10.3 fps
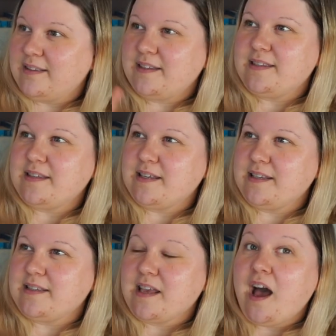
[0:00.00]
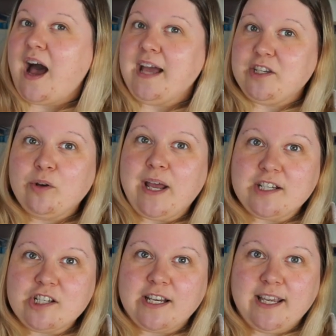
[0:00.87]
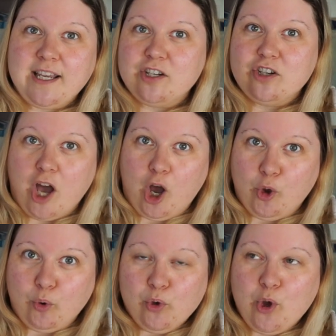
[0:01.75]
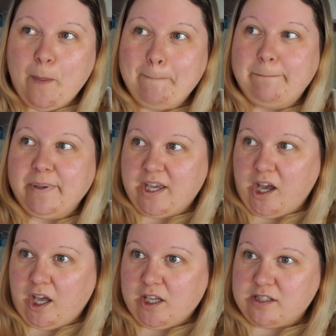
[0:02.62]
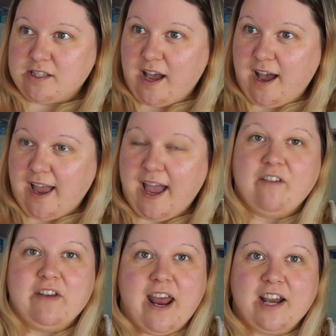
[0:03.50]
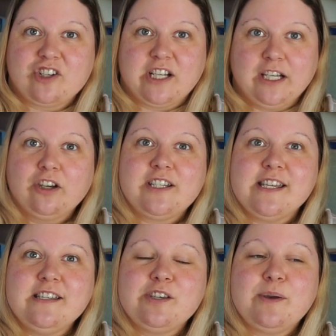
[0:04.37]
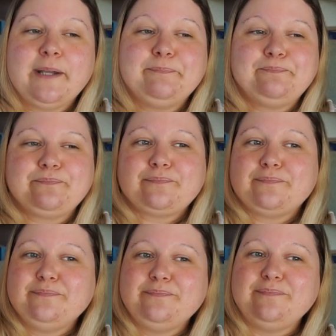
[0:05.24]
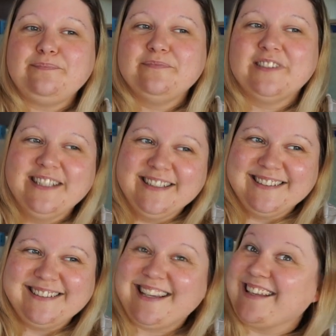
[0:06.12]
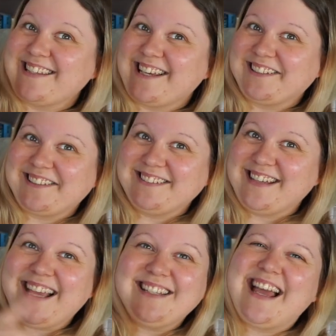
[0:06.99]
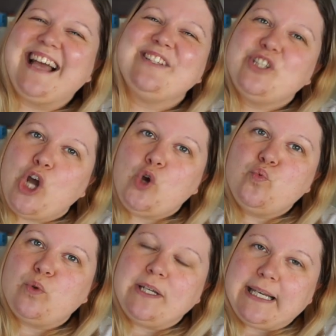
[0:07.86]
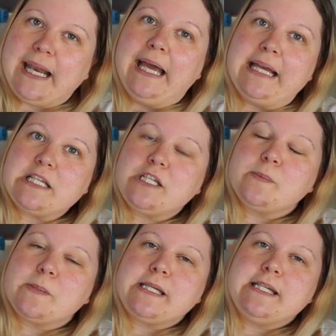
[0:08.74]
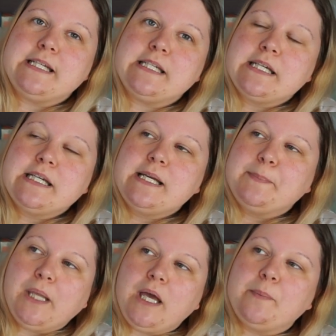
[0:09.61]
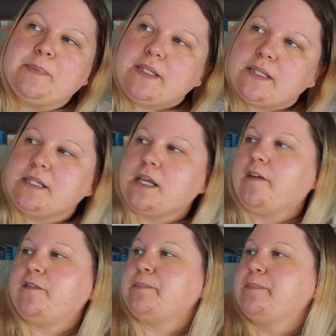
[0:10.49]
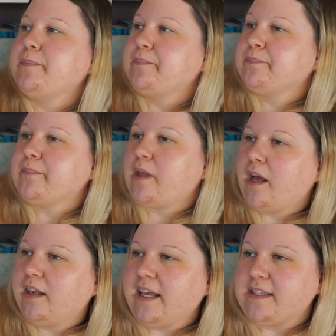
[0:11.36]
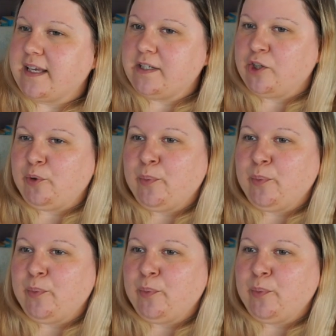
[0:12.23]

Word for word: This is I don't actually know because I haven't actually looked into it because I, I I don't really like to read blurbs and stuff unless I do.